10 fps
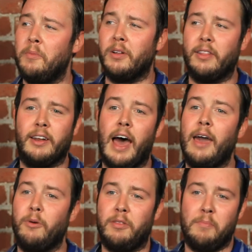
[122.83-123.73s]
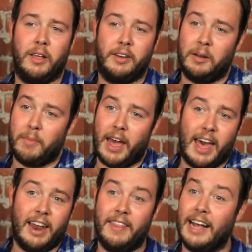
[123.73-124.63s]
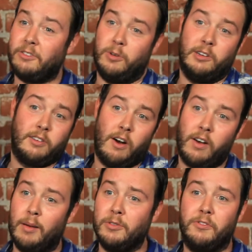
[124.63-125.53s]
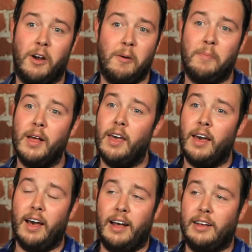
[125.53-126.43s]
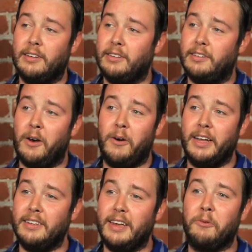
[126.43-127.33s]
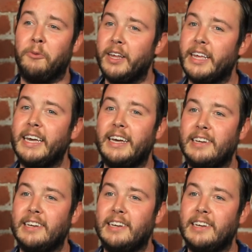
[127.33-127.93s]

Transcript: in the middle of the night with a melody in my head, and that's where a song comes from. So it really